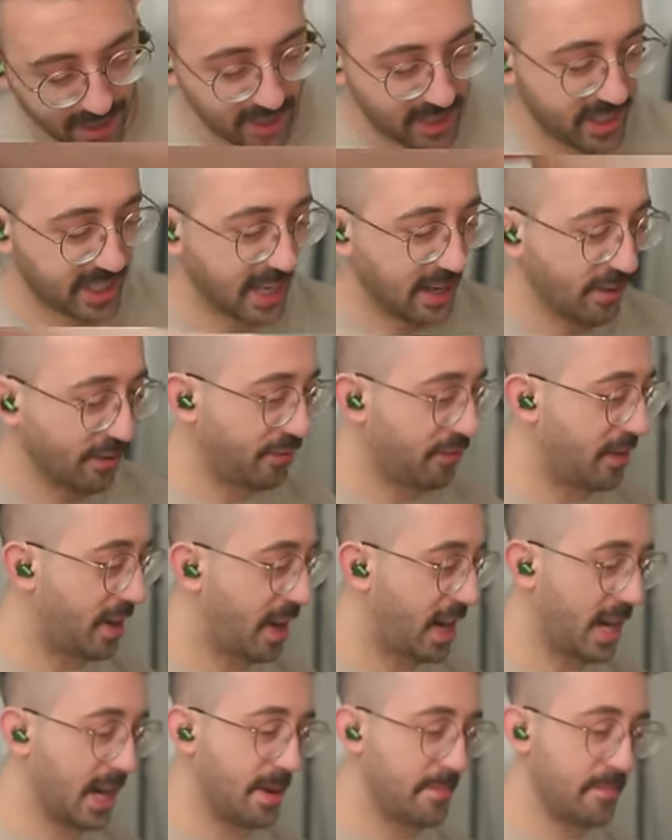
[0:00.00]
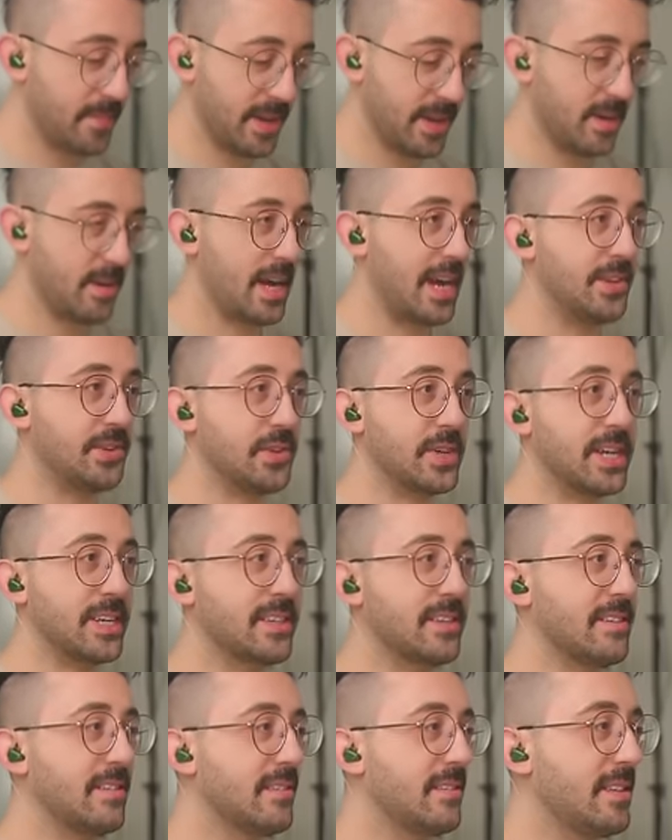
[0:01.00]
itself. Um, as you
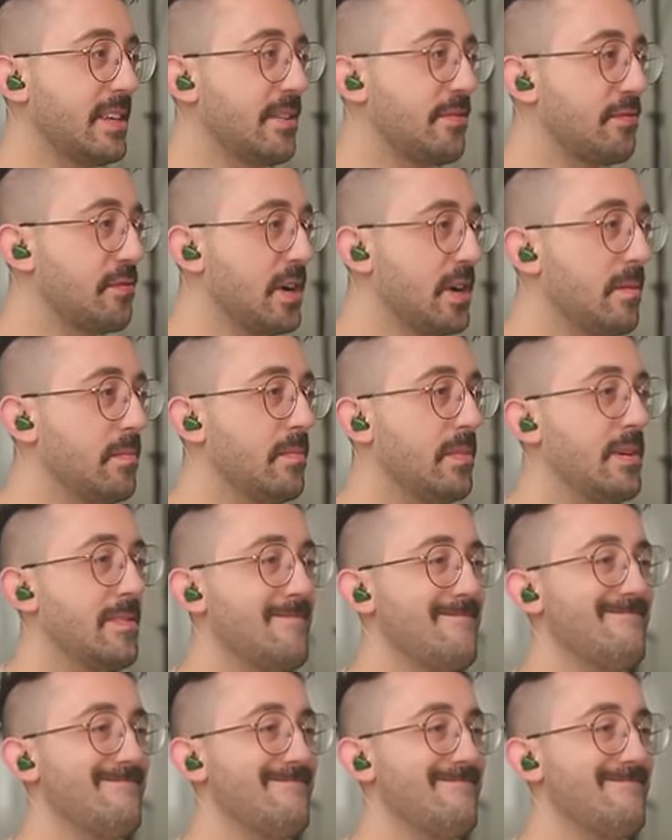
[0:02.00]
guys can see from